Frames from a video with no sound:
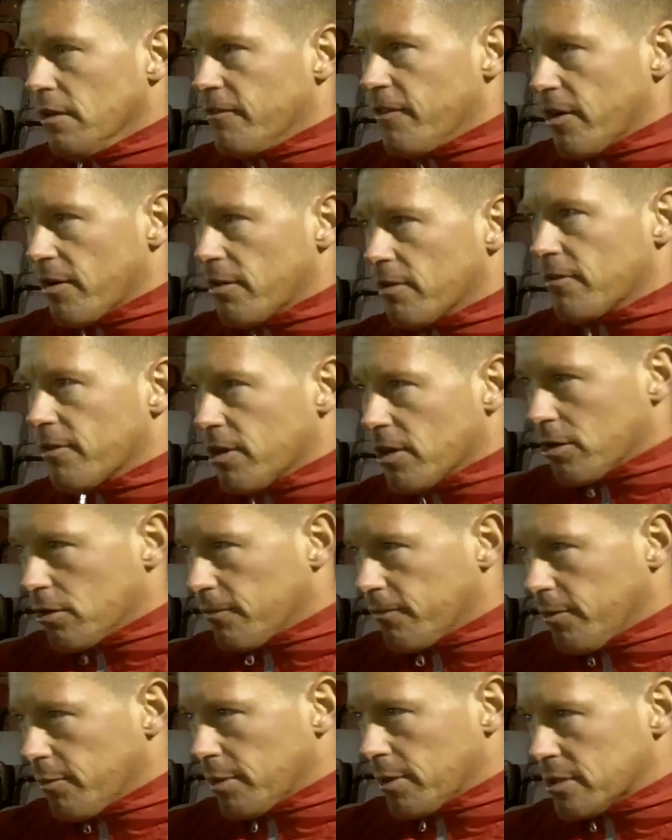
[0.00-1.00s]
a very
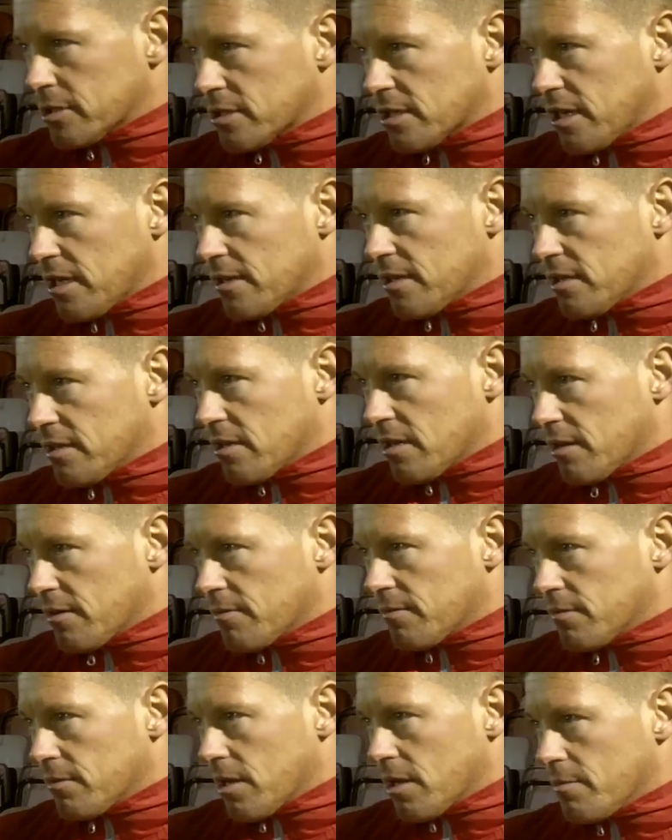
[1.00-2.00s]
good footballing side.
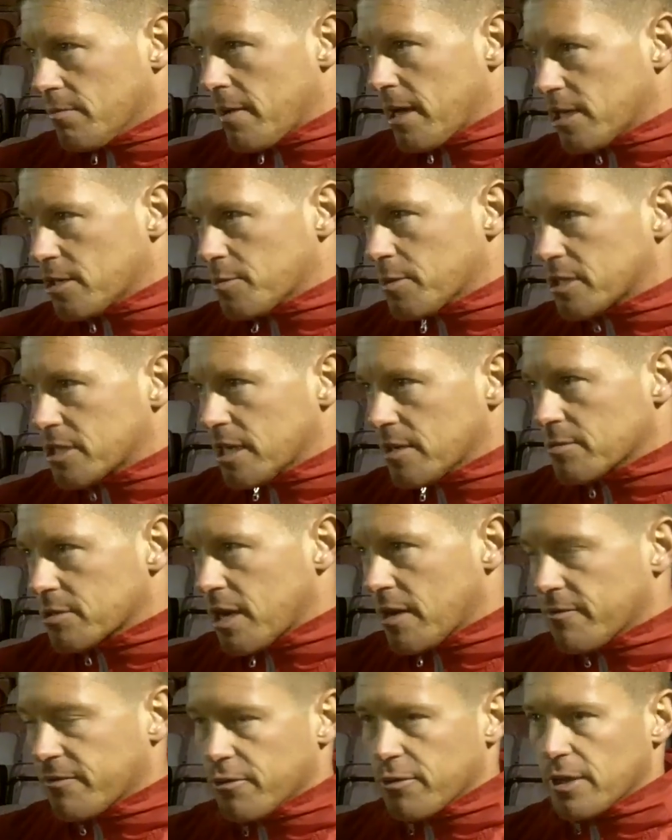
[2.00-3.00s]
Their management teams
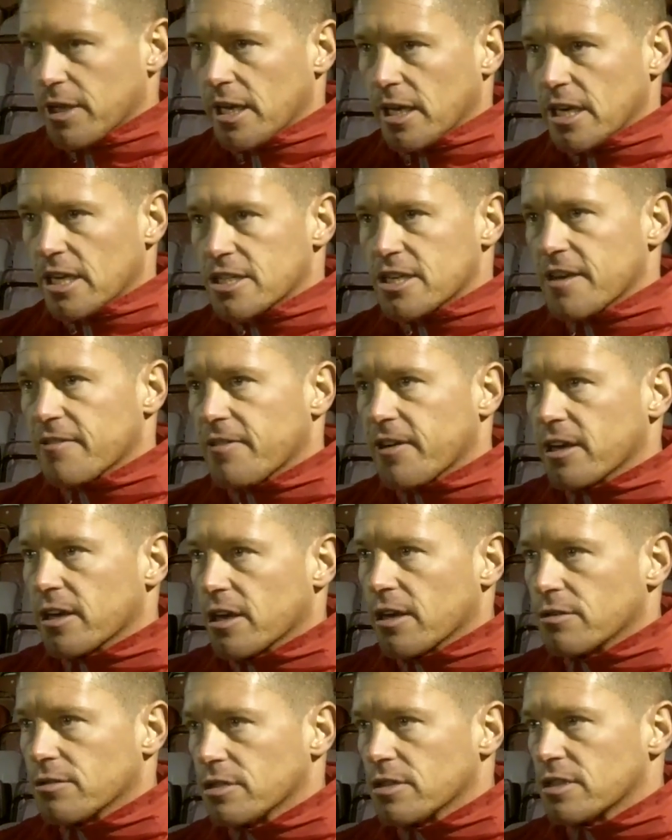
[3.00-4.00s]
come through the English FA
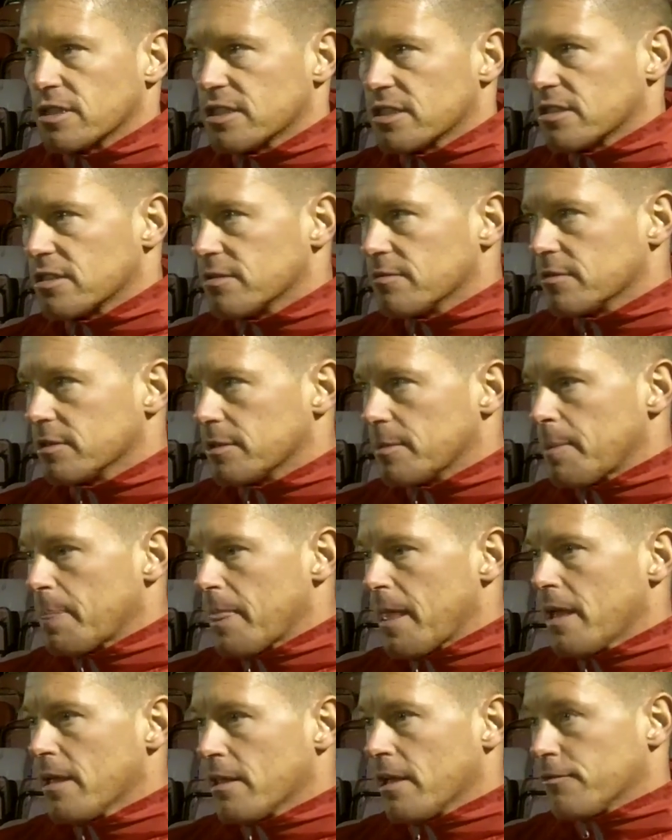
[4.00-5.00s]
coaching system, and
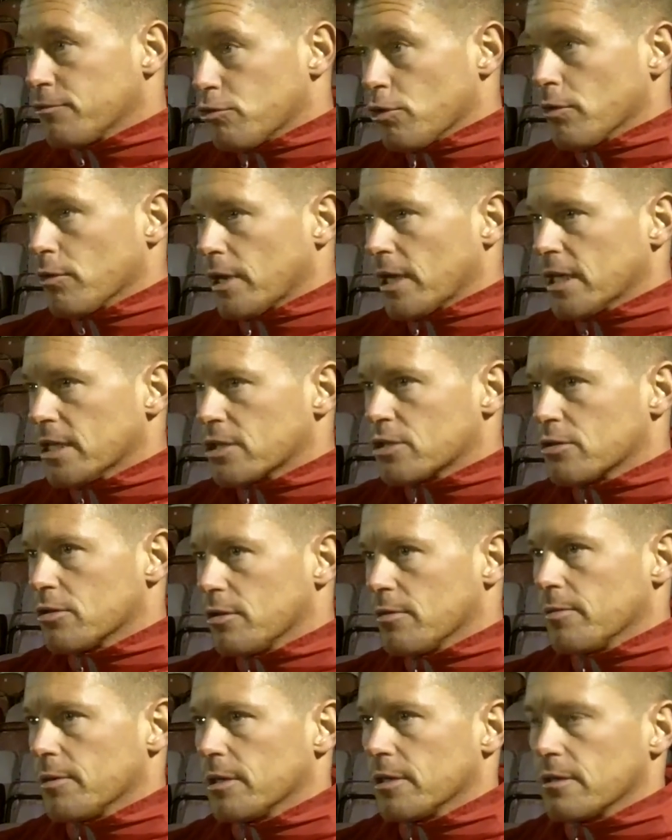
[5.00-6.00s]
they drilled it into
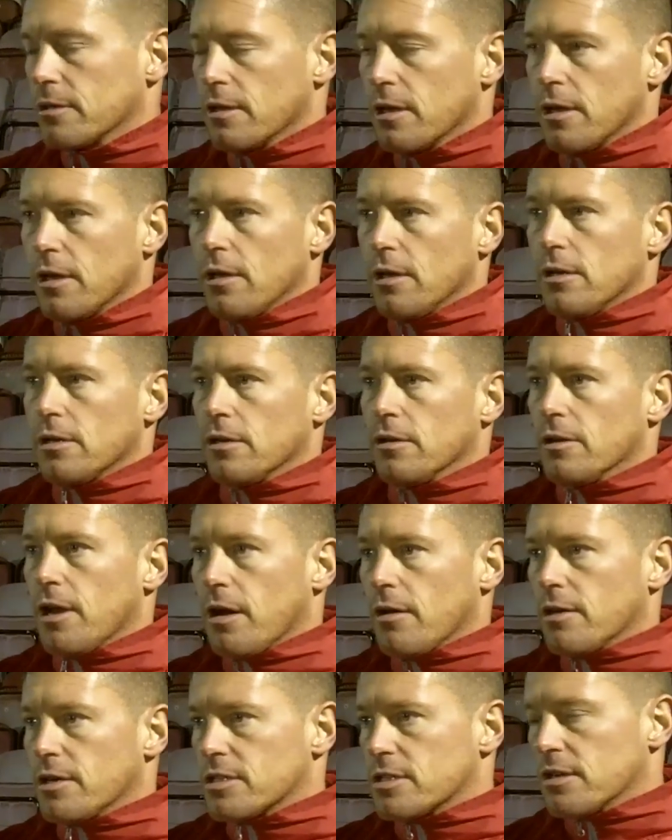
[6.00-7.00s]
them. And you
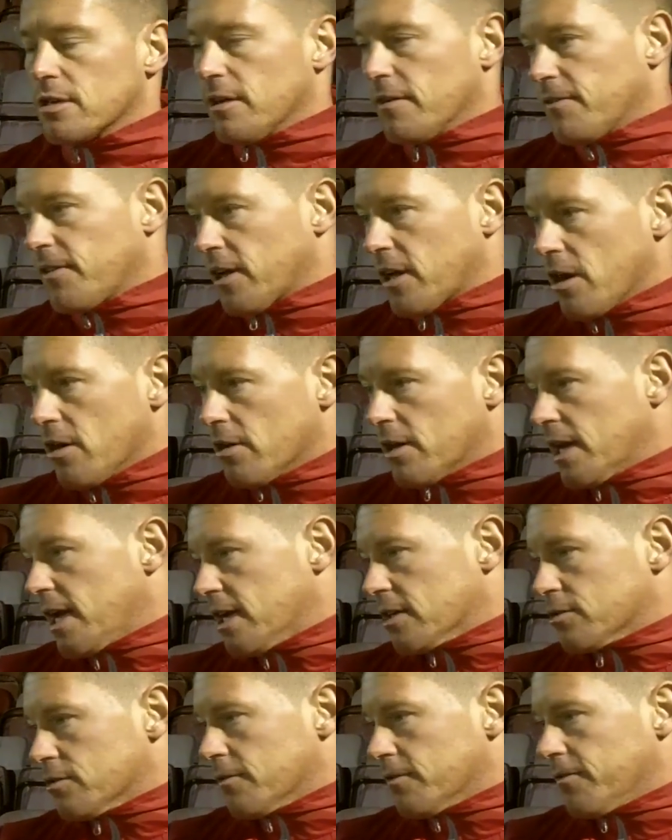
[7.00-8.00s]
notice that if they can't get it
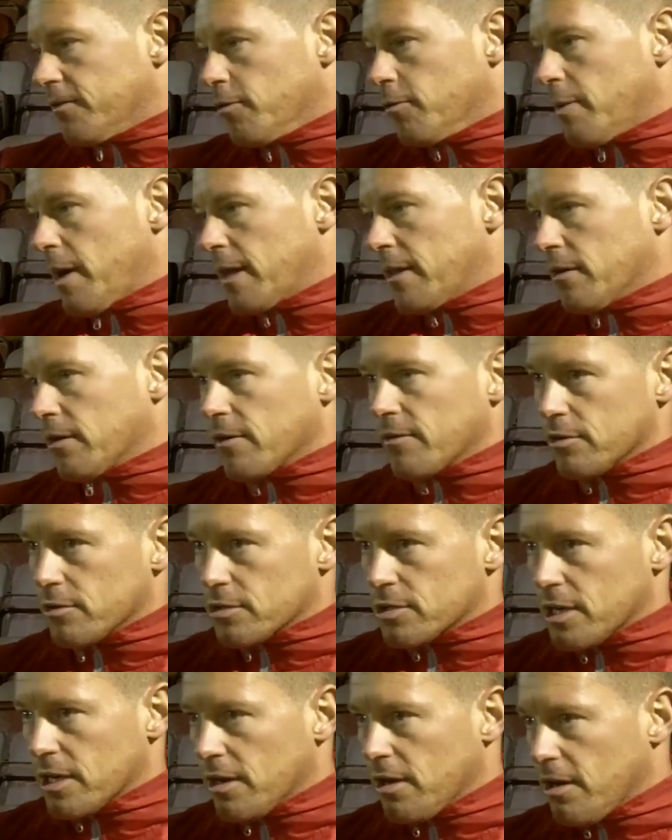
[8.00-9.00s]
out to a full-back, they'll give it to
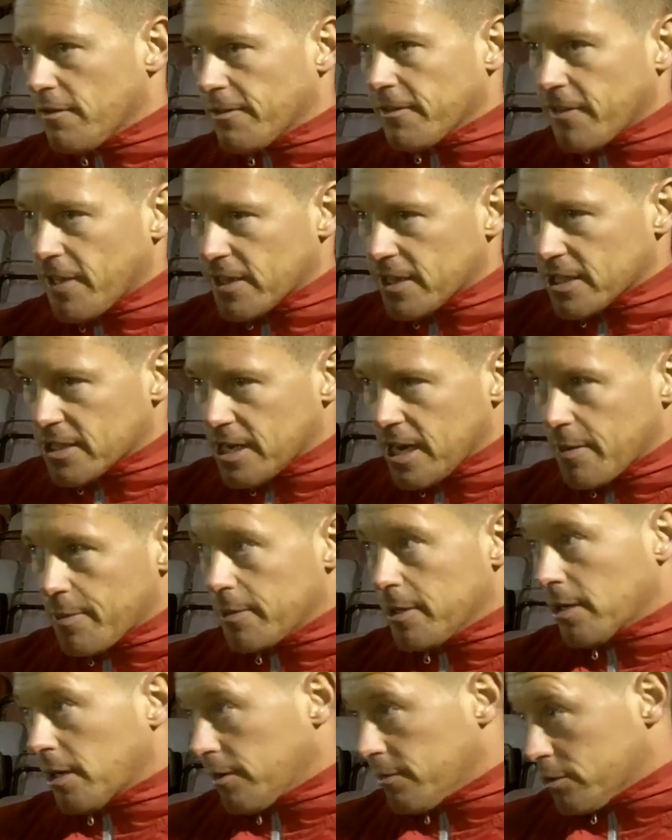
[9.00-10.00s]
a centre-half. If that doesn't
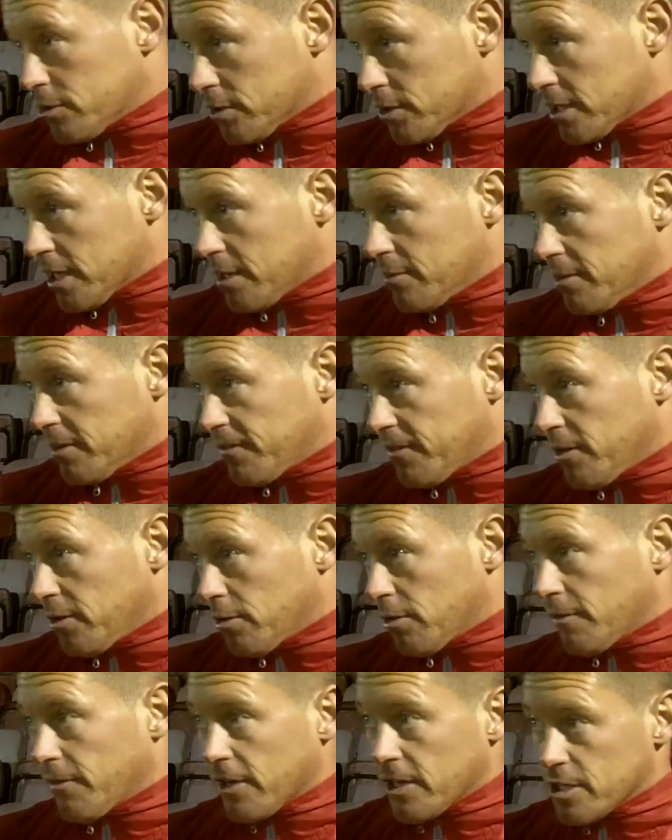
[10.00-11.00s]
happen, they'll give it to a centre
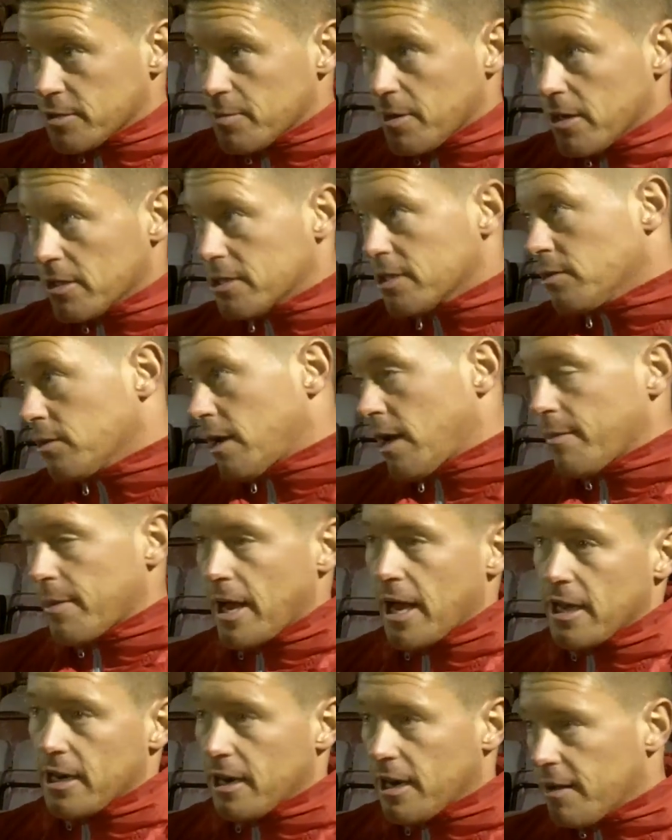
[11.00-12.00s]
midfielder. If he's marked, he'll
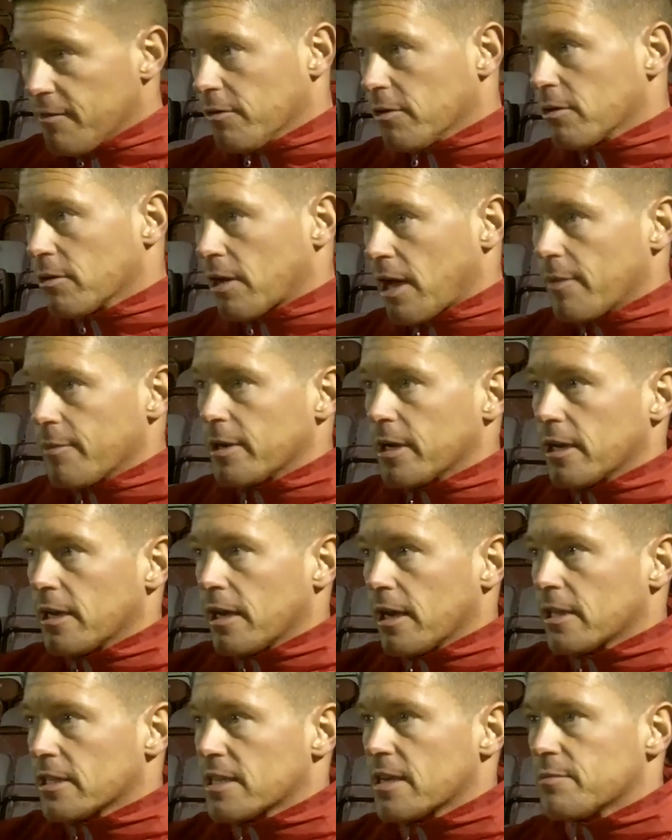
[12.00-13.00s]
come out and another one will come in
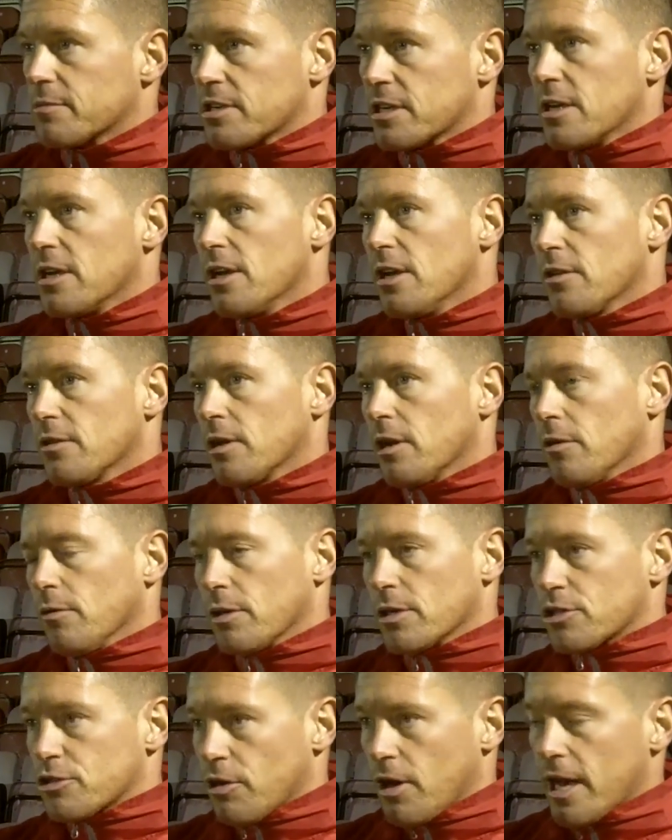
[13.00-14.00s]
and they'll attempt it. They'll
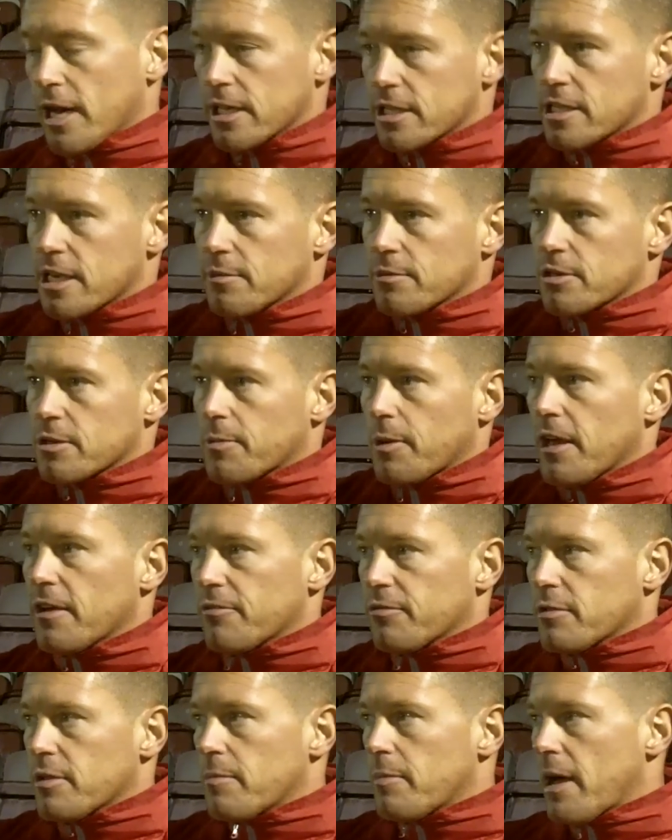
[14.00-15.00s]
always try and attempt to
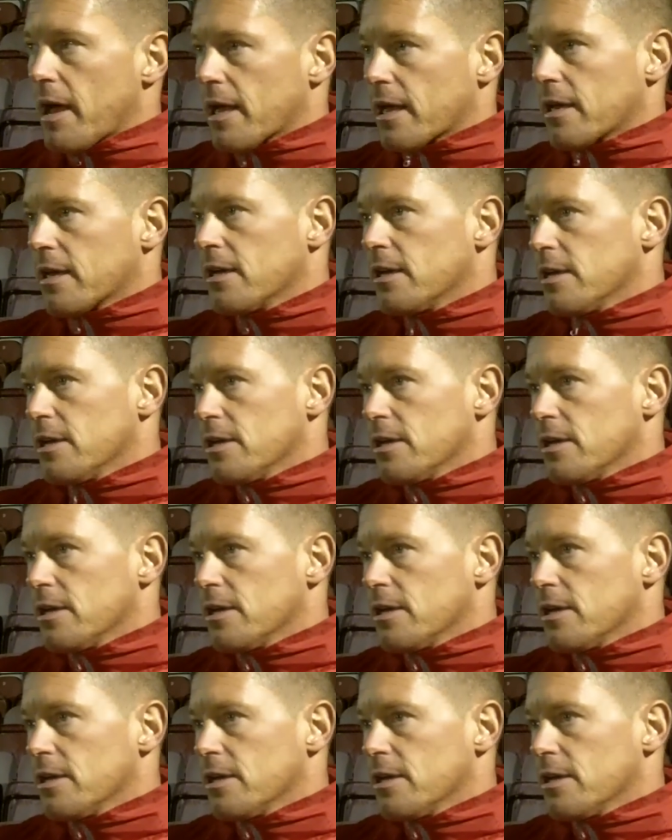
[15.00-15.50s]
play from the back.